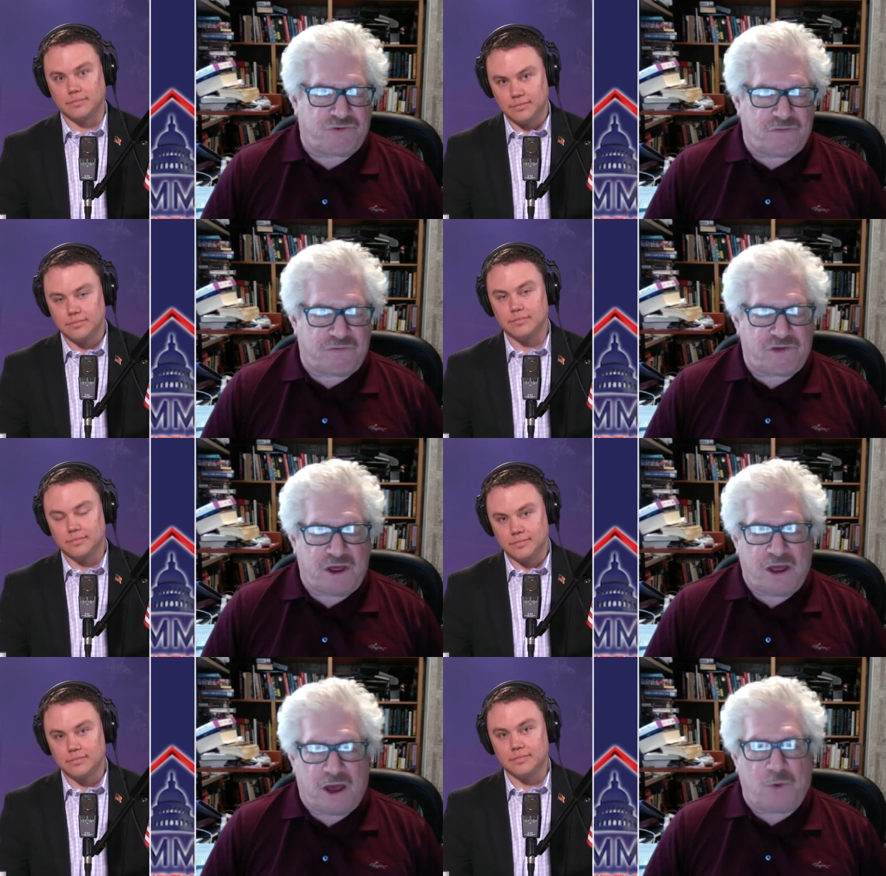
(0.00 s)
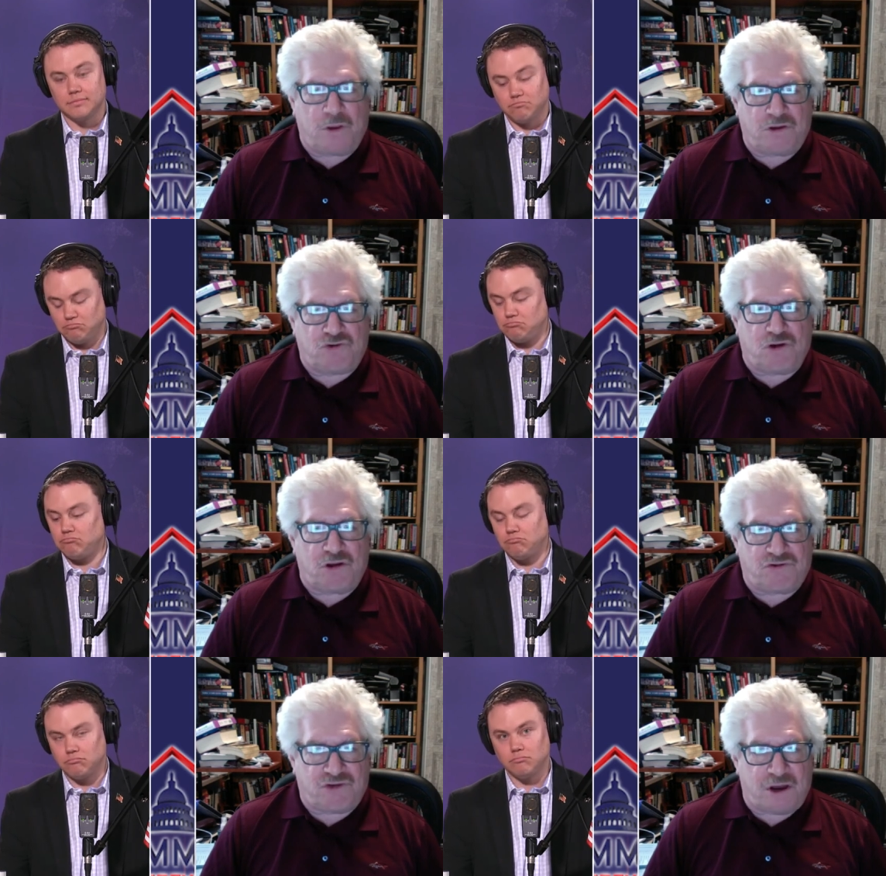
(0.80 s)
Speaker 1: Service. And what DeJoy
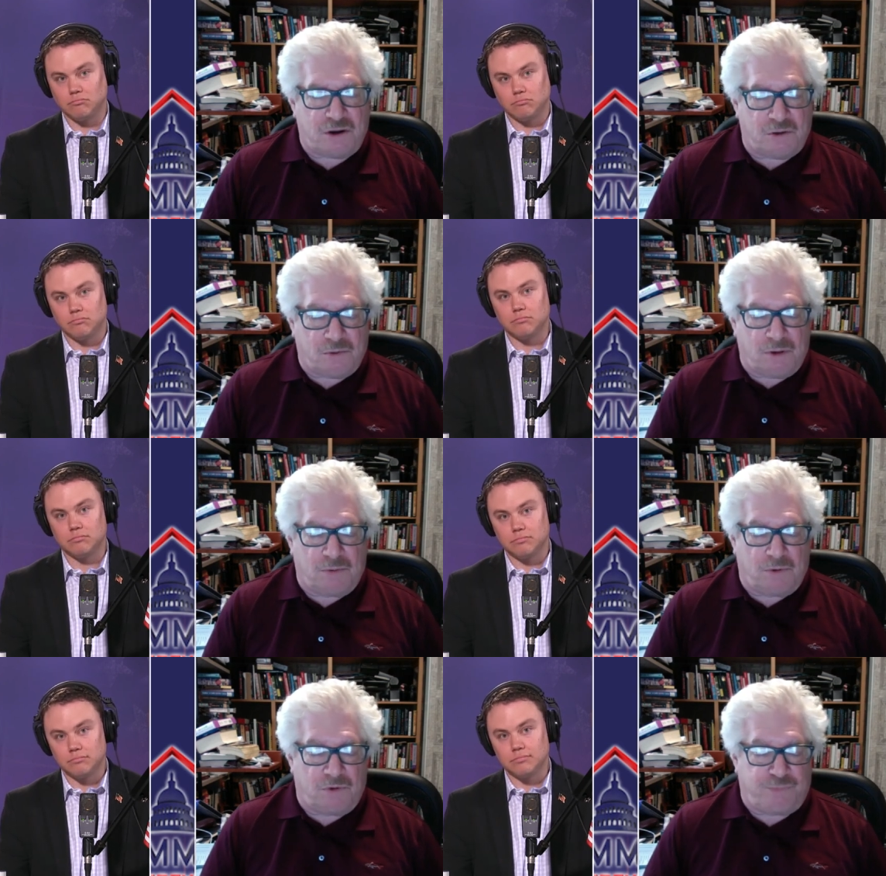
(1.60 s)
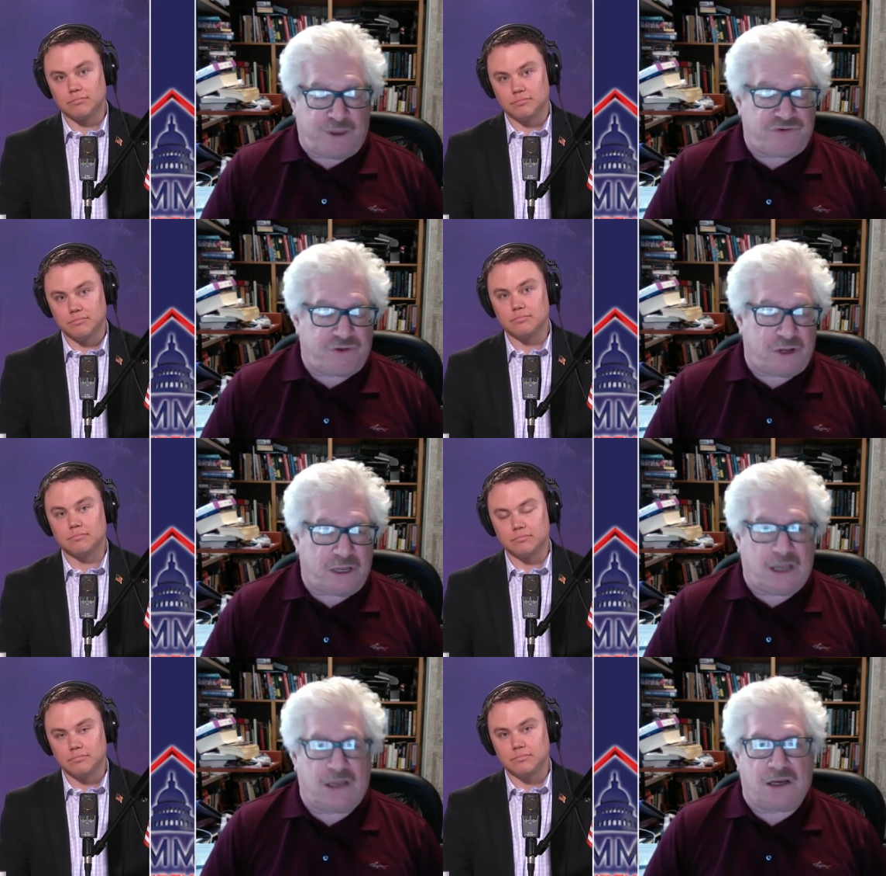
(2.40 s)
said was basically
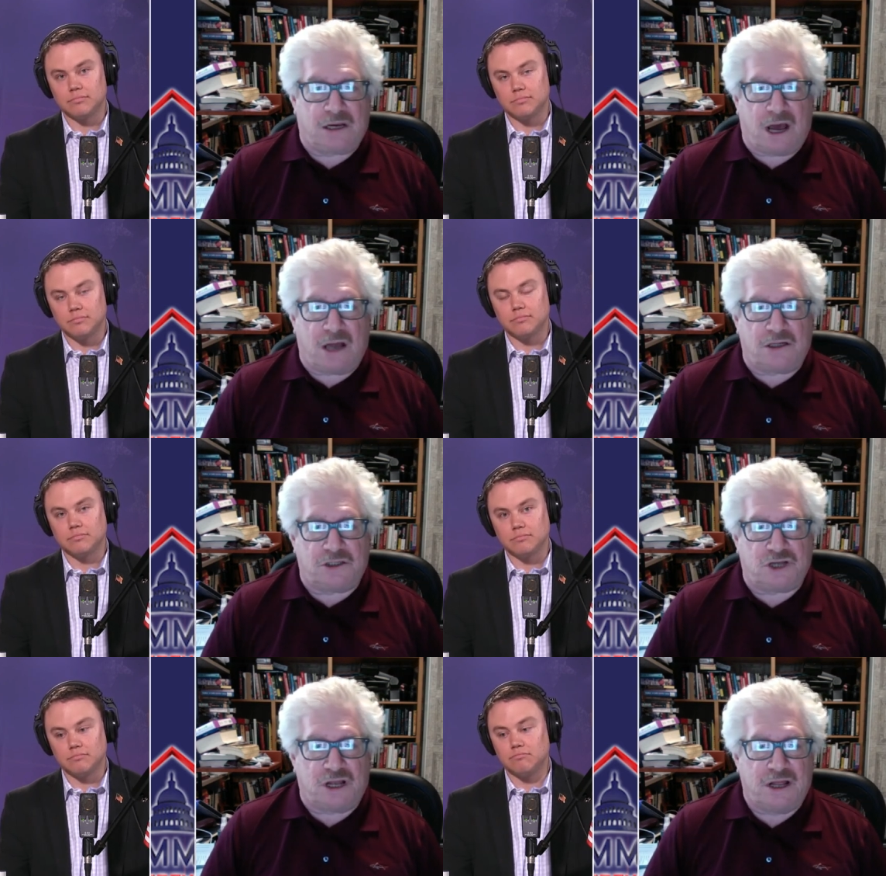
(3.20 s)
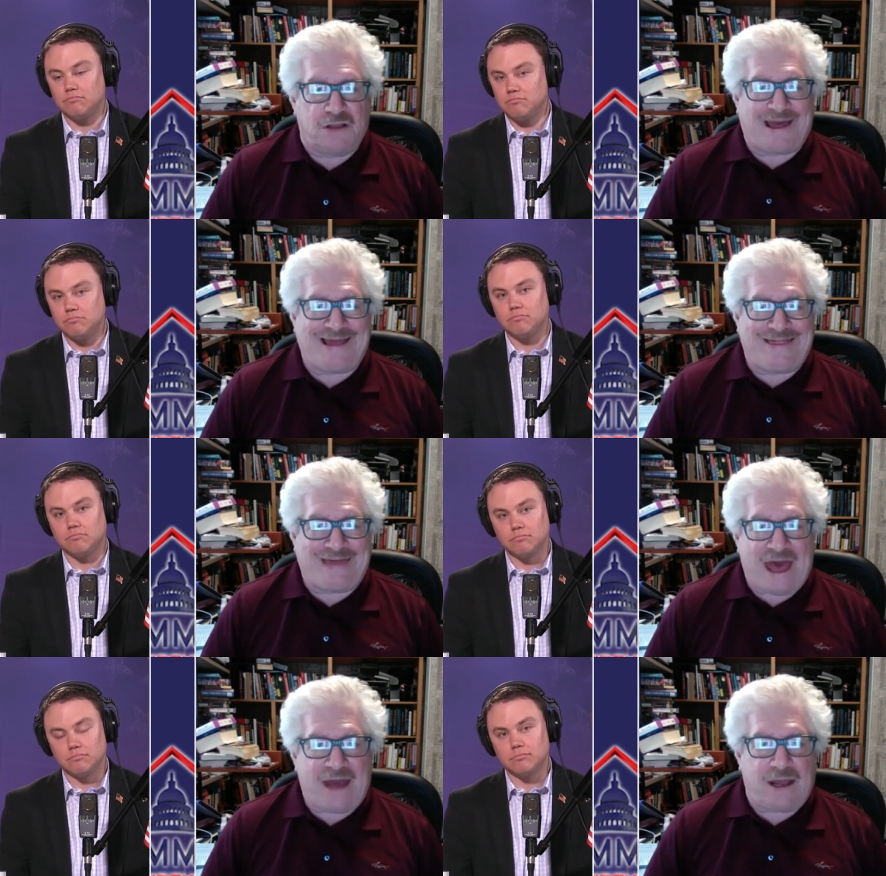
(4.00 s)
he acknowledged that
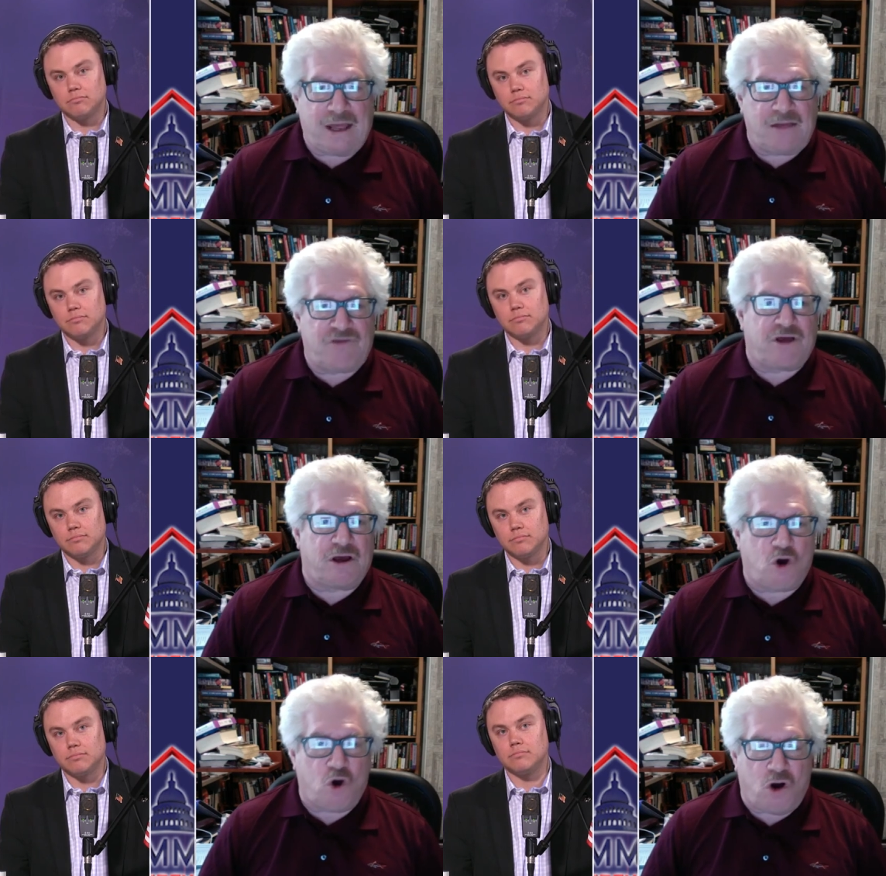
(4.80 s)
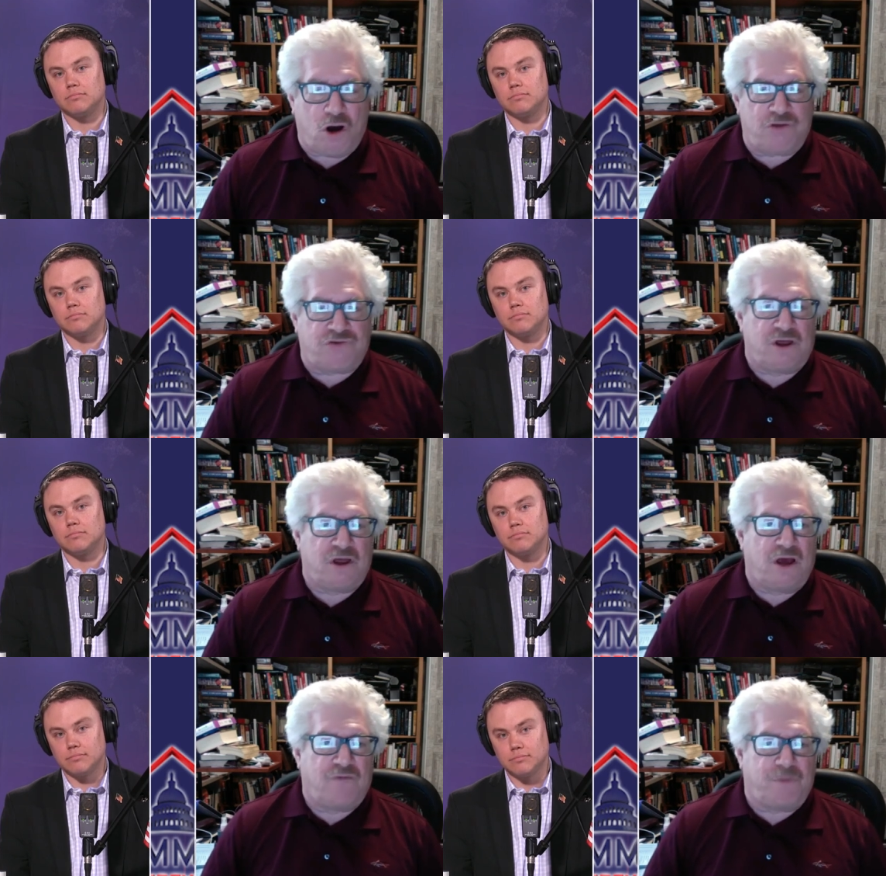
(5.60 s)
that is a cause
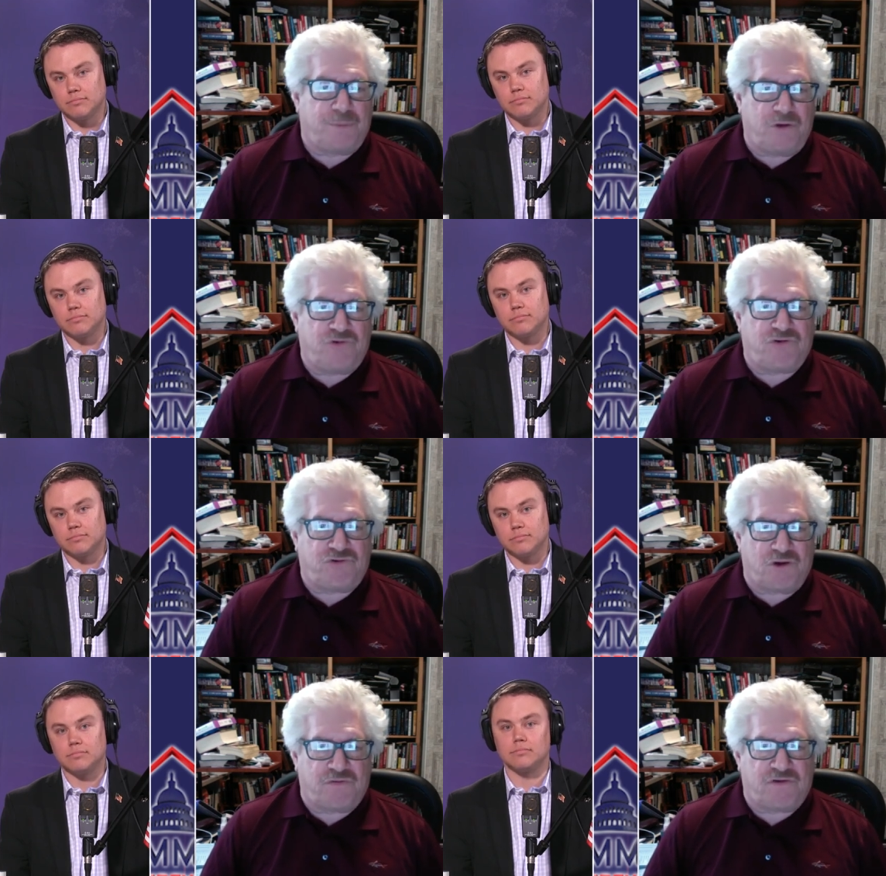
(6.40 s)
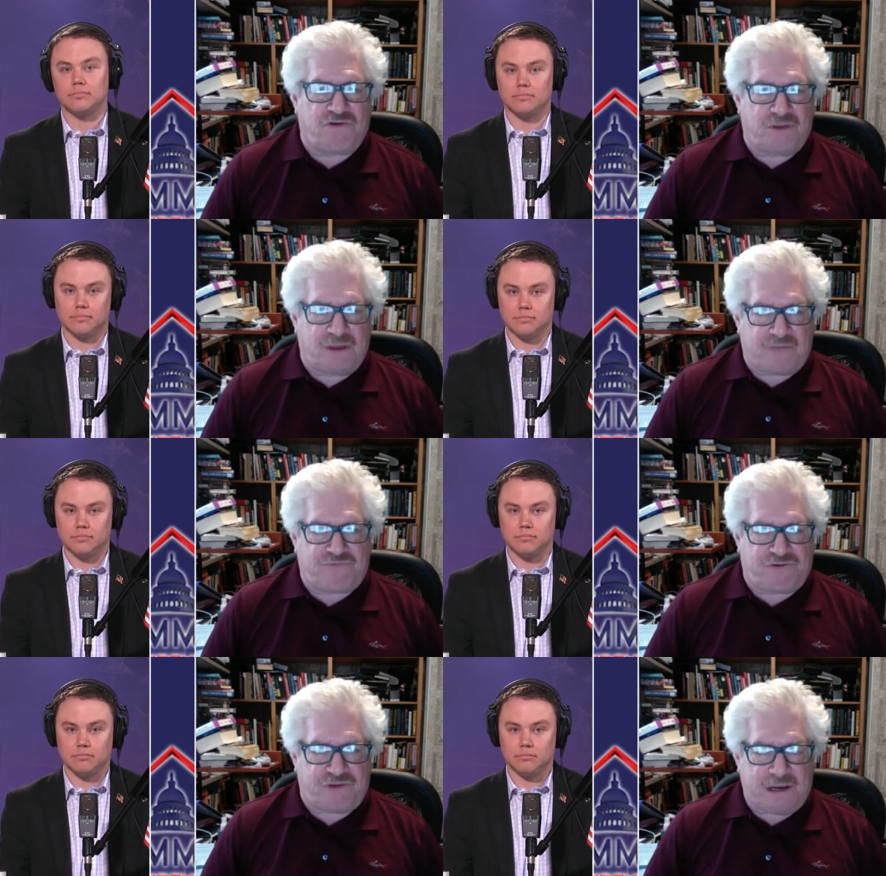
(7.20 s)
of the Postal Service
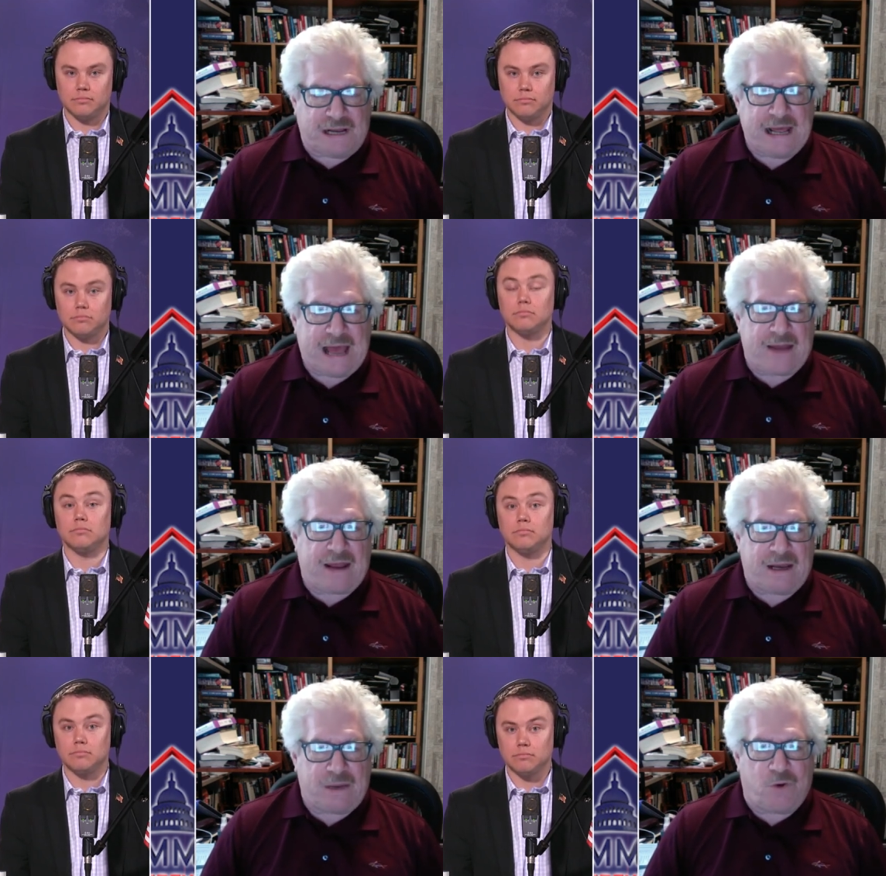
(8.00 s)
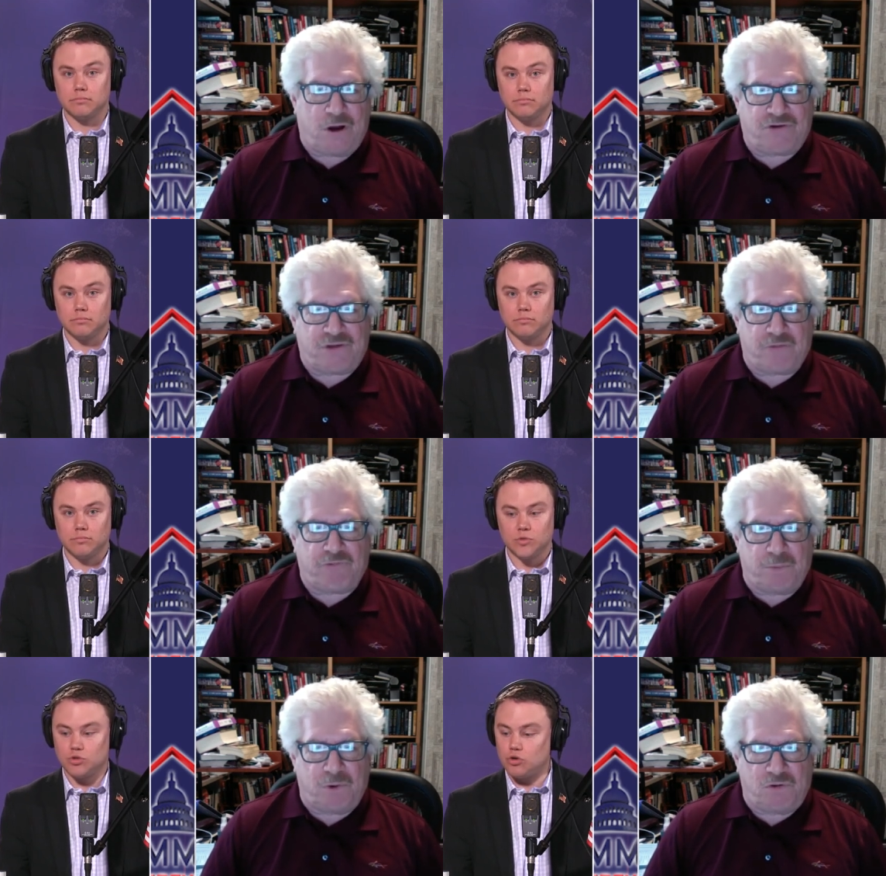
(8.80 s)
deficit, and that he wants that removed.